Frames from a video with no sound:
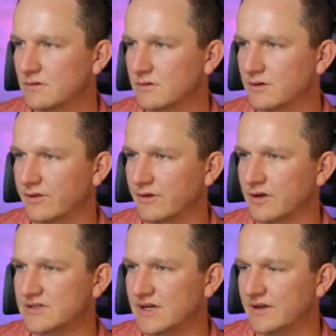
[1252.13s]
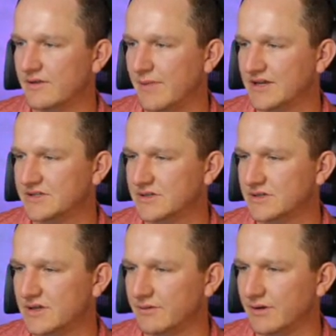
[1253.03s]
Not those stats, matches.
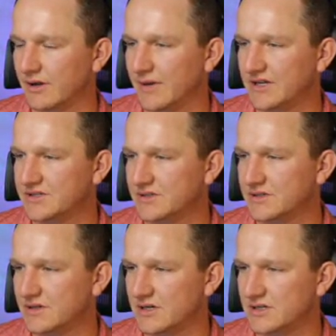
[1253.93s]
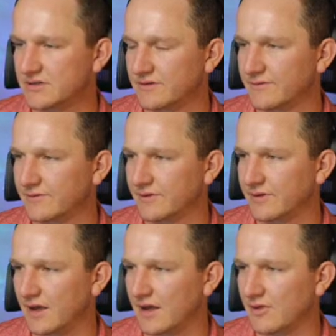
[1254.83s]
There we go, matches. Arsenal
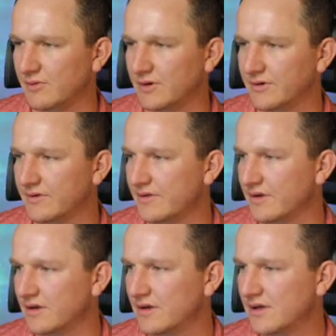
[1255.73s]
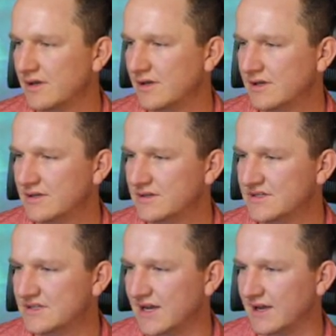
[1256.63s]
that's what I want.
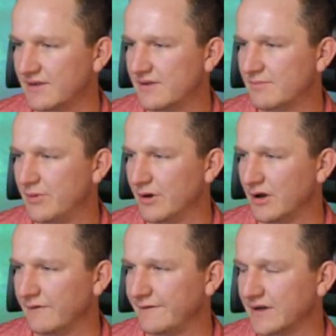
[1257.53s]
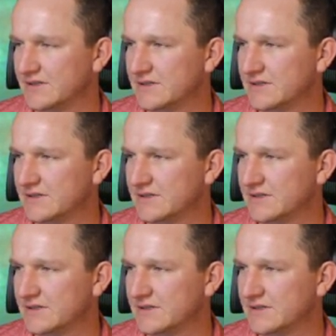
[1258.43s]
That's perfect.